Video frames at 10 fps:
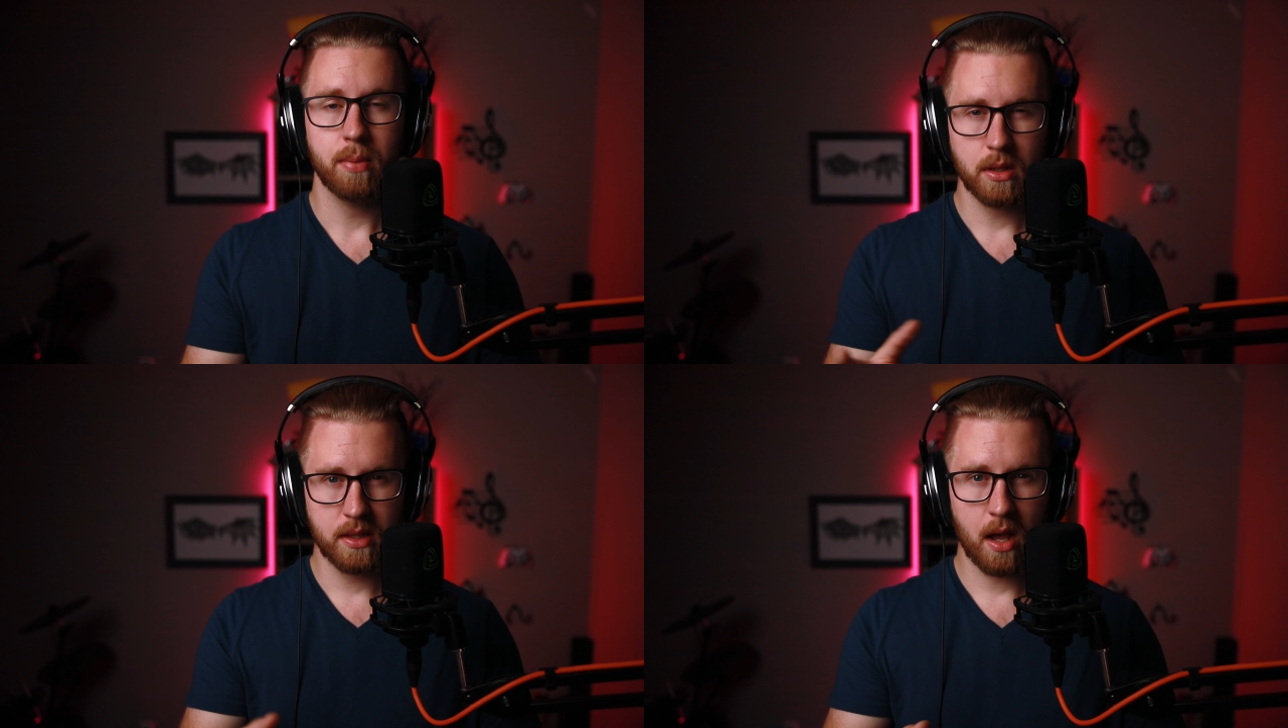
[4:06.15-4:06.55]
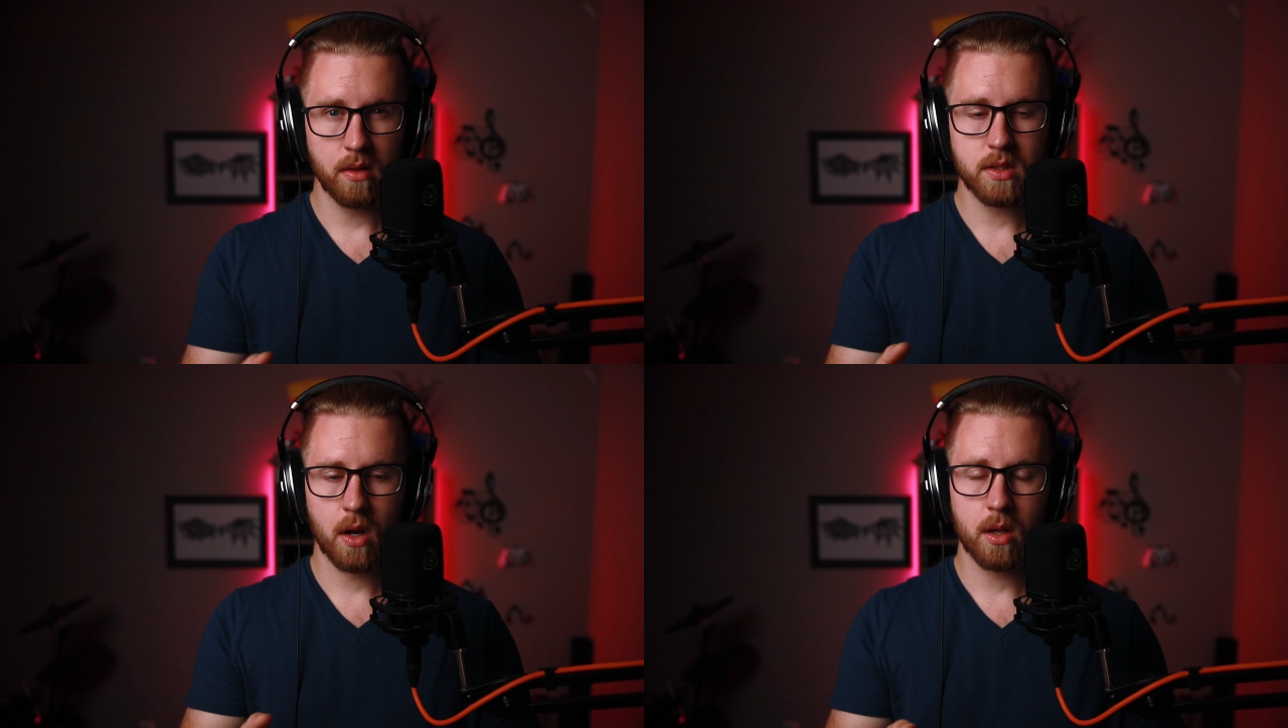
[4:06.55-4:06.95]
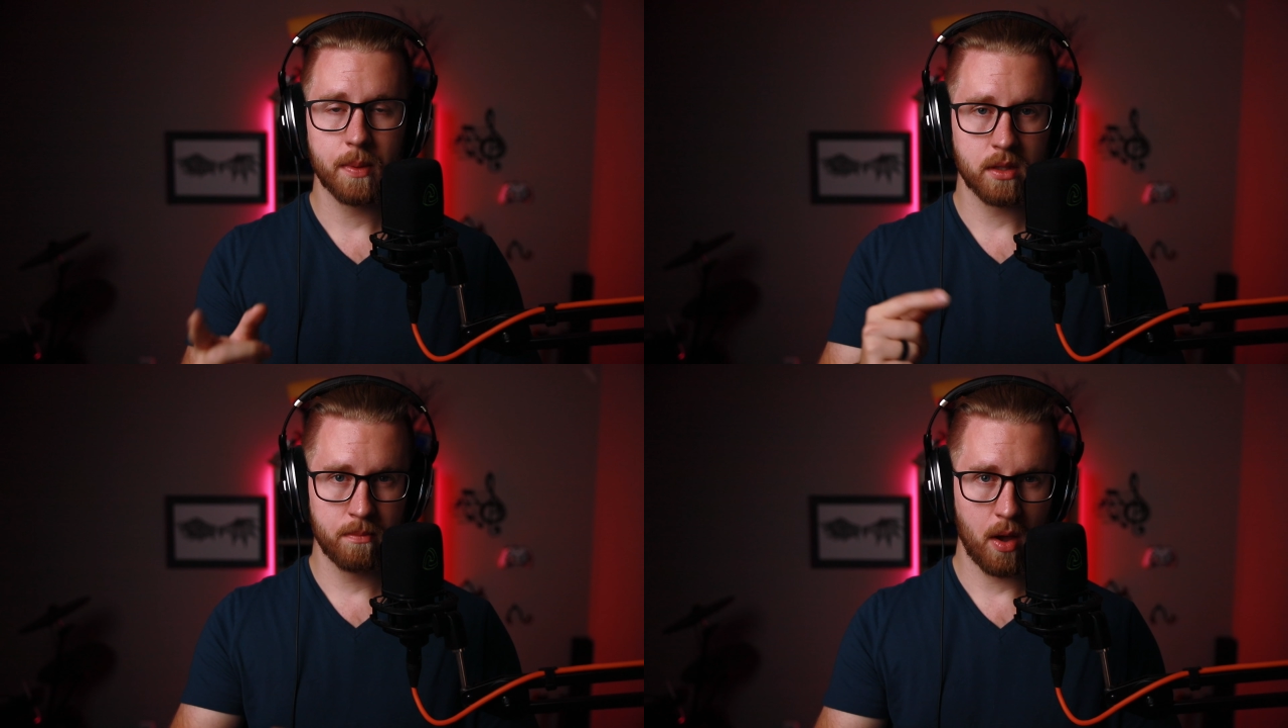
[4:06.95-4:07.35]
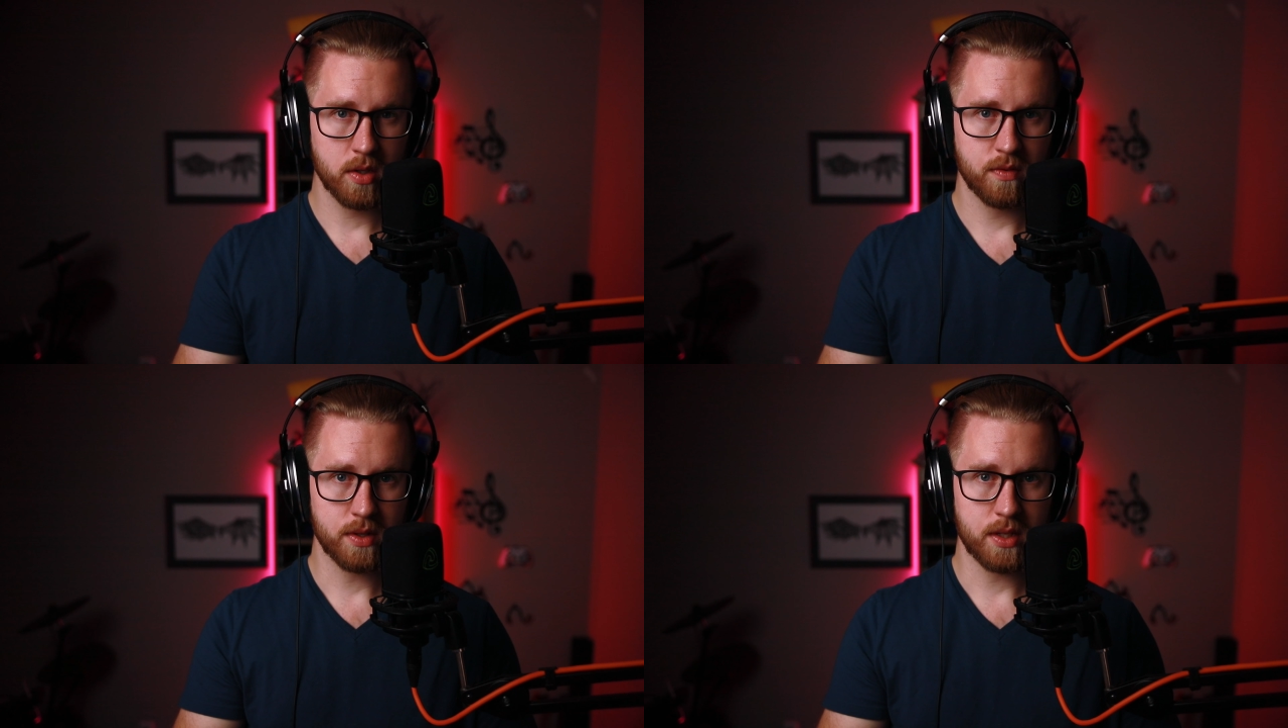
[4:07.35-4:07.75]
But now let's talk about the
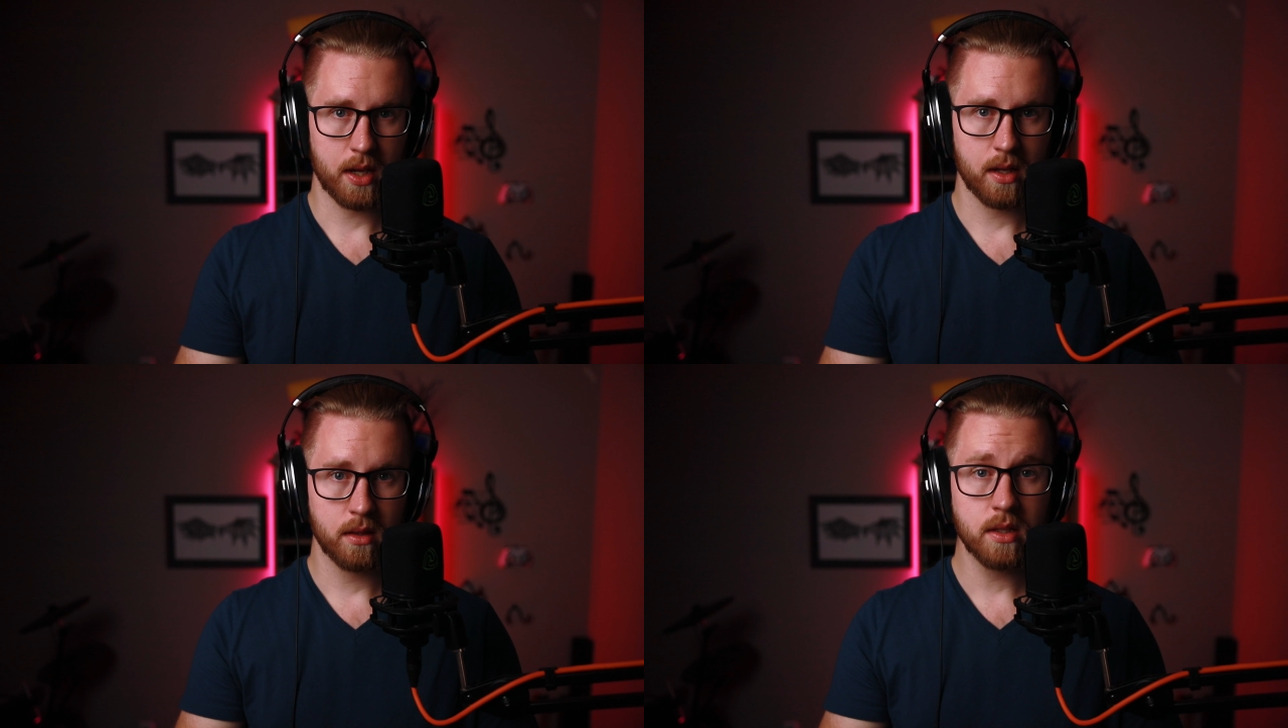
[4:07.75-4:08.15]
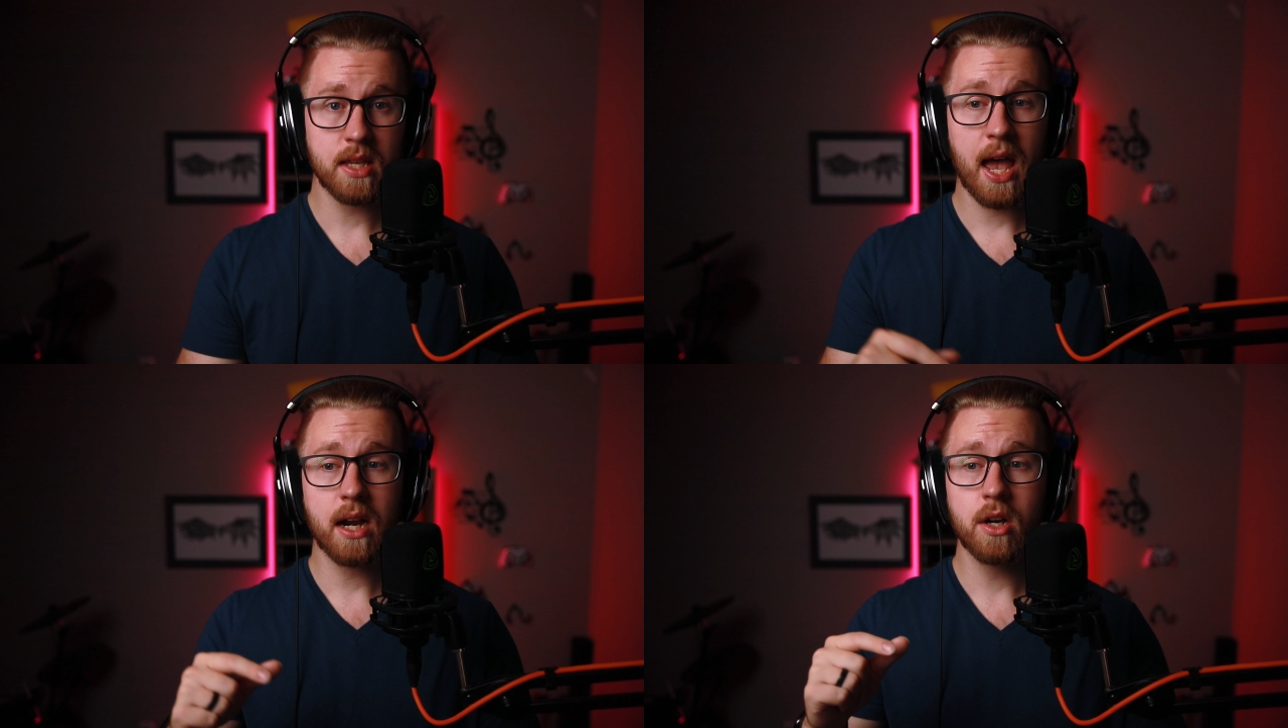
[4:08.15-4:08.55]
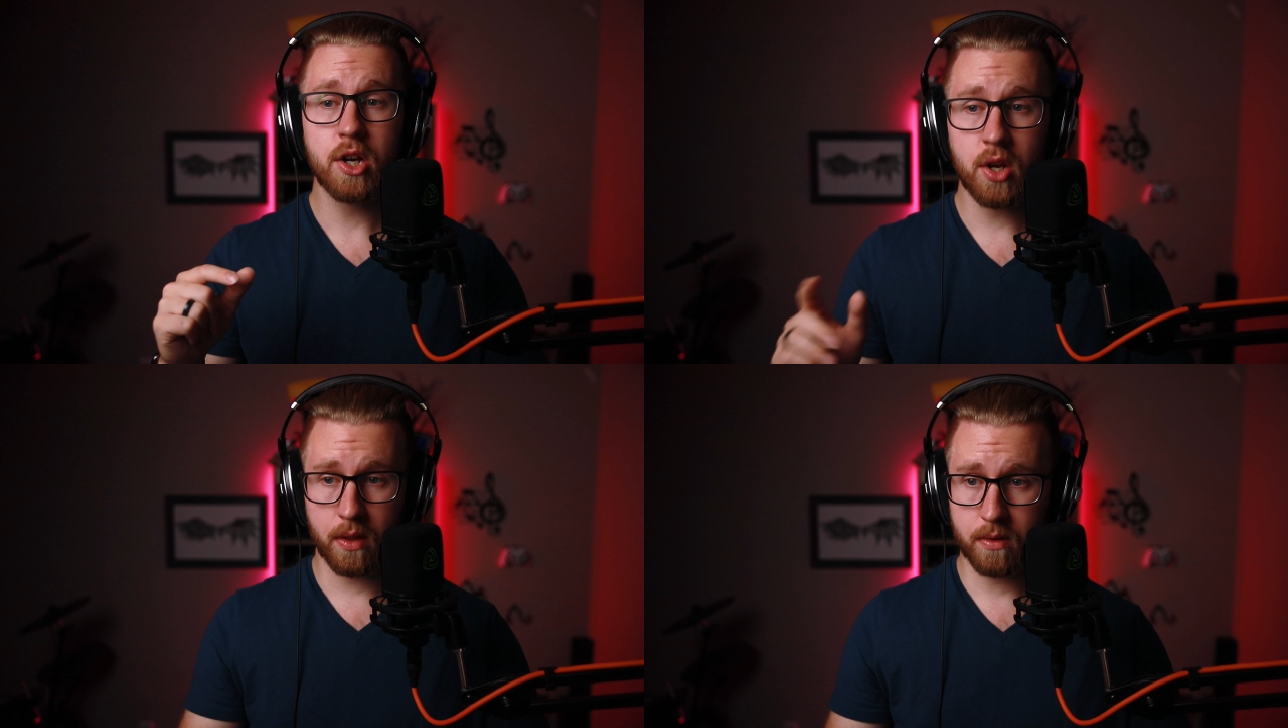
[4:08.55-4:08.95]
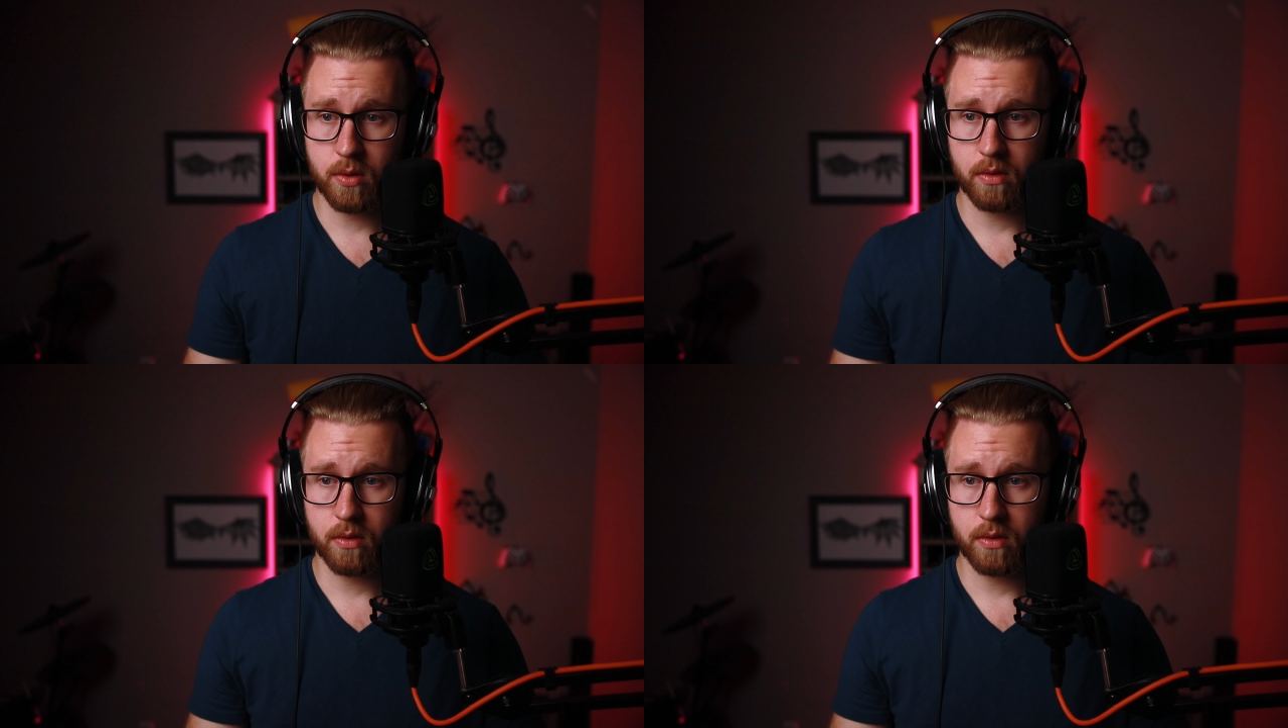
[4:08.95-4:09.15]
mouse for a second. Let's add another new